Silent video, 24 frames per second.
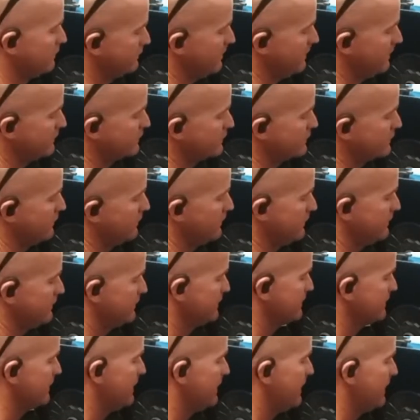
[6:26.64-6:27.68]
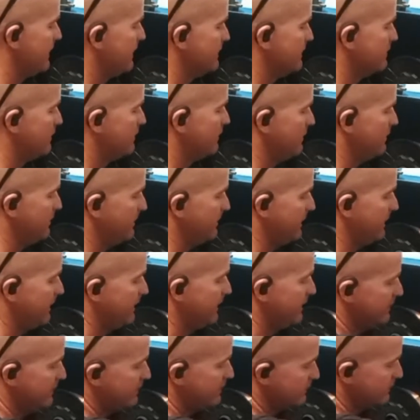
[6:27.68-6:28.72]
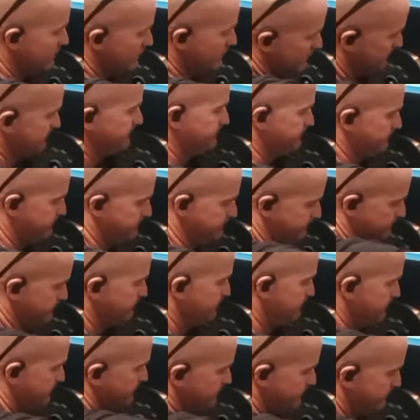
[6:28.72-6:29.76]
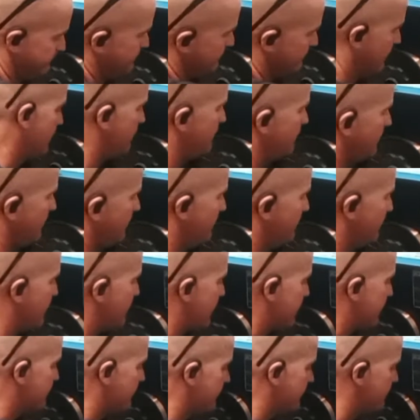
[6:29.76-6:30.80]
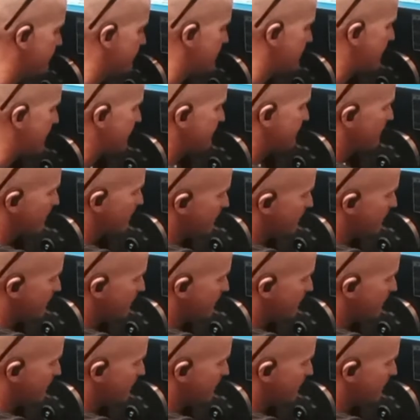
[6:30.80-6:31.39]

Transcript: Make sure it just slides all the way in, all the way back to the drive